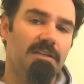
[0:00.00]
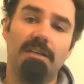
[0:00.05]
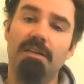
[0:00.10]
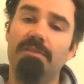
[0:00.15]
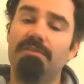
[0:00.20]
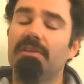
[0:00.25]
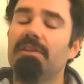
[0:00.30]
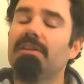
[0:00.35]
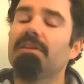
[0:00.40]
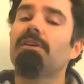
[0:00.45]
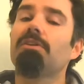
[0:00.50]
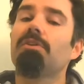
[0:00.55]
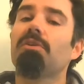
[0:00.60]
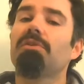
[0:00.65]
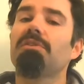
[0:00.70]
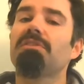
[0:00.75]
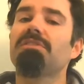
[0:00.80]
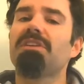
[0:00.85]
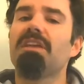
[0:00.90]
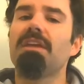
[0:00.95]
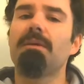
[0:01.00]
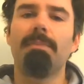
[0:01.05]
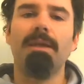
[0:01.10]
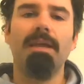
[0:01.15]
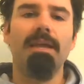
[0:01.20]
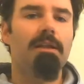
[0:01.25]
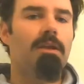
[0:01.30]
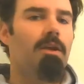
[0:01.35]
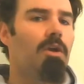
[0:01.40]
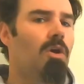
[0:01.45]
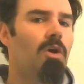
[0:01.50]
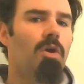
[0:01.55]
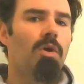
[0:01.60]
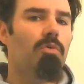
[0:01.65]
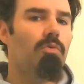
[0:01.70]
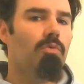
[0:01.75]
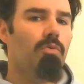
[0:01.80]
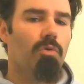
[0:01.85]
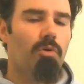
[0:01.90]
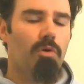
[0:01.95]
if you like a Cornish game hen,
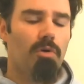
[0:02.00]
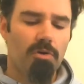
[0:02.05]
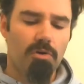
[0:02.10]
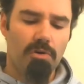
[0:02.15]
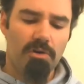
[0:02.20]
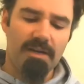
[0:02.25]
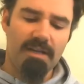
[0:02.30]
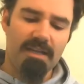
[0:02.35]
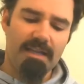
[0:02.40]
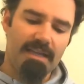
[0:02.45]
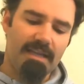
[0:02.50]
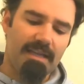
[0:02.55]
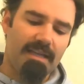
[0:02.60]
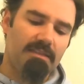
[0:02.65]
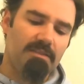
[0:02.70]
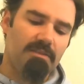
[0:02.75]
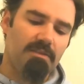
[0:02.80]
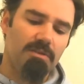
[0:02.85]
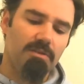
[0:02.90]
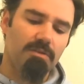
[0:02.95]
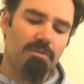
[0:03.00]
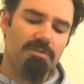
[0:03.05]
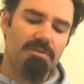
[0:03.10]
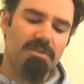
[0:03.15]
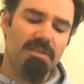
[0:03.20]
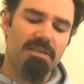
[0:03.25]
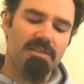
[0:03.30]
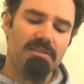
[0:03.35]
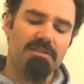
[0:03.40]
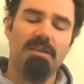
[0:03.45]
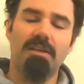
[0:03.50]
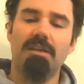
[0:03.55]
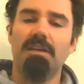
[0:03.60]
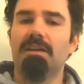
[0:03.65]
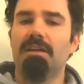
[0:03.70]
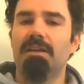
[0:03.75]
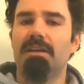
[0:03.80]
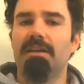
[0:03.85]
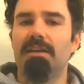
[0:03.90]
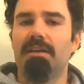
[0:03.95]
rock on into those things.
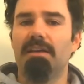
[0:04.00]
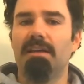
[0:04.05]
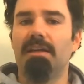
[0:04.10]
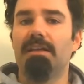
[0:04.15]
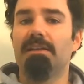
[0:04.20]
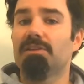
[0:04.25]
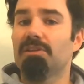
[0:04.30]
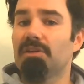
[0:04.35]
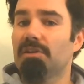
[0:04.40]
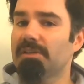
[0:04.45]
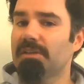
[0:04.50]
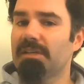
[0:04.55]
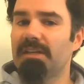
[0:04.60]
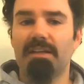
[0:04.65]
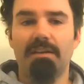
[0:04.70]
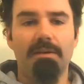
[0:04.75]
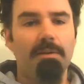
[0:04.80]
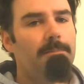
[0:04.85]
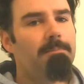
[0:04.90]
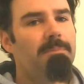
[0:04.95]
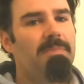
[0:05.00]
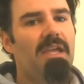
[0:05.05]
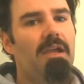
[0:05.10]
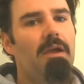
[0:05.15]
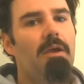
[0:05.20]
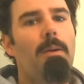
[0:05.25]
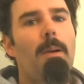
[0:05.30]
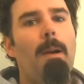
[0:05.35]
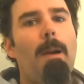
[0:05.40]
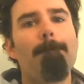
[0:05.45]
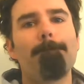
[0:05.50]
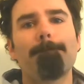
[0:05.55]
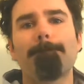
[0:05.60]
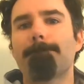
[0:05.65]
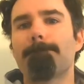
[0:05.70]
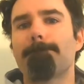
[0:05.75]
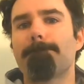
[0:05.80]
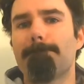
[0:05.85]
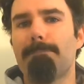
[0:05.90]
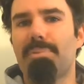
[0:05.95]
Turkey,
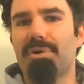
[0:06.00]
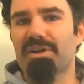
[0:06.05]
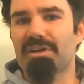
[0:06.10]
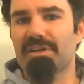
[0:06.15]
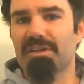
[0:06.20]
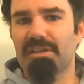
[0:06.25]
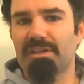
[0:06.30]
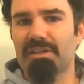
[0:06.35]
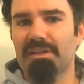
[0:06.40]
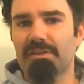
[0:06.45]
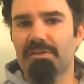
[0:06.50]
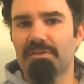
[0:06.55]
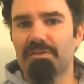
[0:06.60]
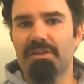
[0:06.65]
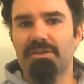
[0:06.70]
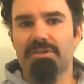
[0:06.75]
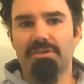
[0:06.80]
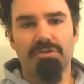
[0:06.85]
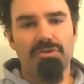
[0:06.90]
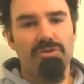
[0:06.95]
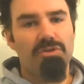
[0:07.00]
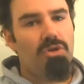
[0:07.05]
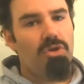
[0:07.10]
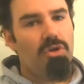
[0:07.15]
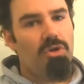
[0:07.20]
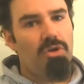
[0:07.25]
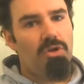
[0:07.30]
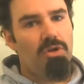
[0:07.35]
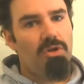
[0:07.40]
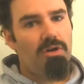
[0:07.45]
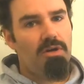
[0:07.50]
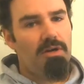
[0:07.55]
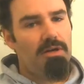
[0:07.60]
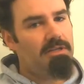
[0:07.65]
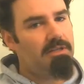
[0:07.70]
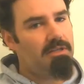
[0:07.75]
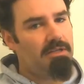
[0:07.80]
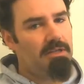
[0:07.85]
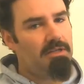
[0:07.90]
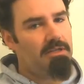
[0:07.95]
bird-like creatures, right?
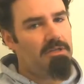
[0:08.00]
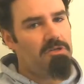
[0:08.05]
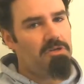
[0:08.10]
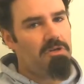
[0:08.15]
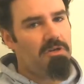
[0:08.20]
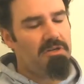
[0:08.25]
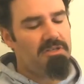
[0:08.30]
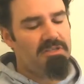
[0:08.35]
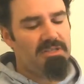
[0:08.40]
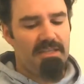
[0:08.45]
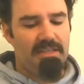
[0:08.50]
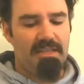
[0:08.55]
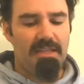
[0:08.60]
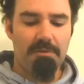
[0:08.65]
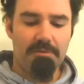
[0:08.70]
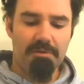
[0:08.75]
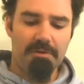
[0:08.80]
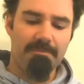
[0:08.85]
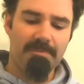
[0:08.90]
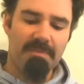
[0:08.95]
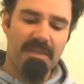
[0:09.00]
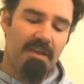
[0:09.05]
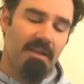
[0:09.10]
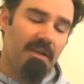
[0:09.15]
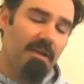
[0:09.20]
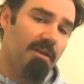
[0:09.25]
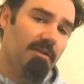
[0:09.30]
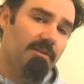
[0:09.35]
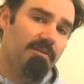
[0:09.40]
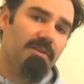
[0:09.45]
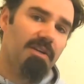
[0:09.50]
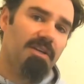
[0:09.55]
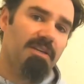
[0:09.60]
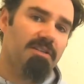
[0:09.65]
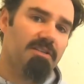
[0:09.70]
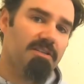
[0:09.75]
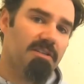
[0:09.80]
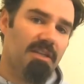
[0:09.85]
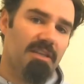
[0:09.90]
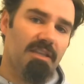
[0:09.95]
You understand that one.
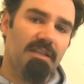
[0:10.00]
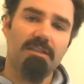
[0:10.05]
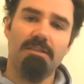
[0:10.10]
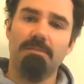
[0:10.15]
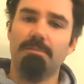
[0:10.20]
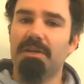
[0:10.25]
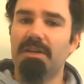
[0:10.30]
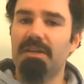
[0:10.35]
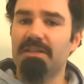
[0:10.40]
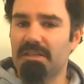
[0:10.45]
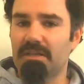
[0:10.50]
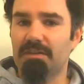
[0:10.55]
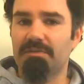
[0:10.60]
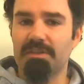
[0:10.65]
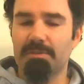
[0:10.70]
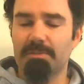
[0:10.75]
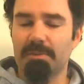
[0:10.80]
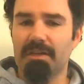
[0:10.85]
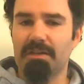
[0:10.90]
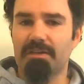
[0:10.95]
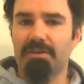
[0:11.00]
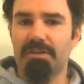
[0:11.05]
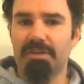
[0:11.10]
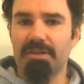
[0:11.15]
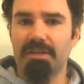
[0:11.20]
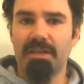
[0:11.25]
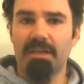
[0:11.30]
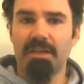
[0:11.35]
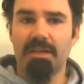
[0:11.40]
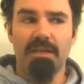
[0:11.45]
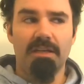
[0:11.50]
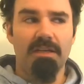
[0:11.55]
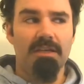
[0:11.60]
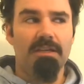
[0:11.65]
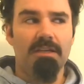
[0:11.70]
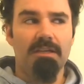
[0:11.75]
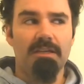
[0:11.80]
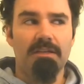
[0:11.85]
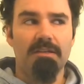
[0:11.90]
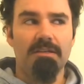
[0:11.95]
Fish, I think it's pretty self-explanatory.
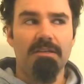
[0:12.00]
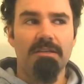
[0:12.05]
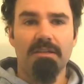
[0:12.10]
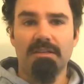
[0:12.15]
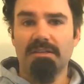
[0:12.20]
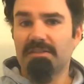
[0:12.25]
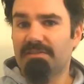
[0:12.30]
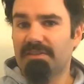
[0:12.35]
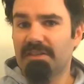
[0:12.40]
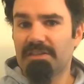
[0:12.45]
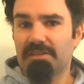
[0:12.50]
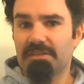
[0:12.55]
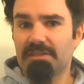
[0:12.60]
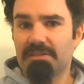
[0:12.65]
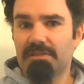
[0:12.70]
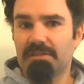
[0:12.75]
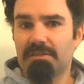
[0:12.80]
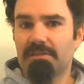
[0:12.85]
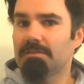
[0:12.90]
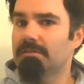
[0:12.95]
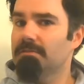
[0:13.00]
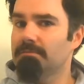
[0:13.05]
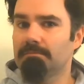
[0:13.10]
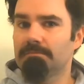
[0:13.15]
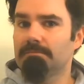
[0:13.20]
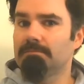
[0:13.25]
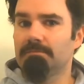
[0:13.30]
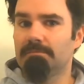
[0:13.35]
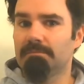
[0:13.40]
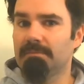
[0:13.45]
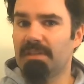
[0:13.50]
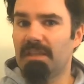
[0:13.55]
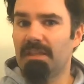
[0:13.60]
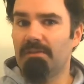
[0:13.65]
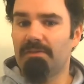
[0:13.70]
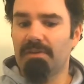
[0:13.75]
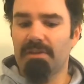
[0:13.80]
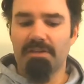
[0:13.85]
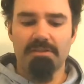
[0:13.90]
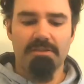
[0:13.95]
It's a fish, eat
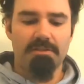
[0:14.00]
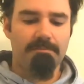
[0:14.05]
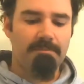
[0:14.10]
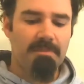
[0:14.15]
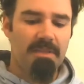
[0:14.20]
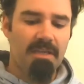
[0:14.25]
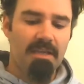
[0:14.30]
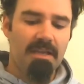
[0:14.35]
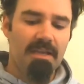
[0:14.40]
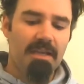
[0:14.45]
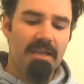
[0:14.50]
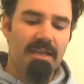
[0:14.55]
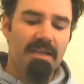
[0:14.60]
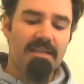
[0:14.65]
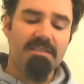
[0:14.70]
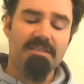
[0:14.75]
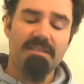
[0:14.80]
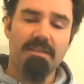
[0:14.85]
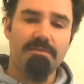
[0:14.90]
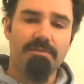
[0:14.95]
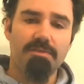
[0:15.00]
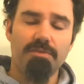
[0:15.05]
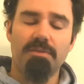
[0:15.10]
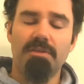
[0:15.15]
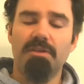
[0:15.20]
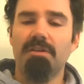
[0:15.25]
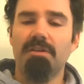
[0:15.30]
fish. Seafood,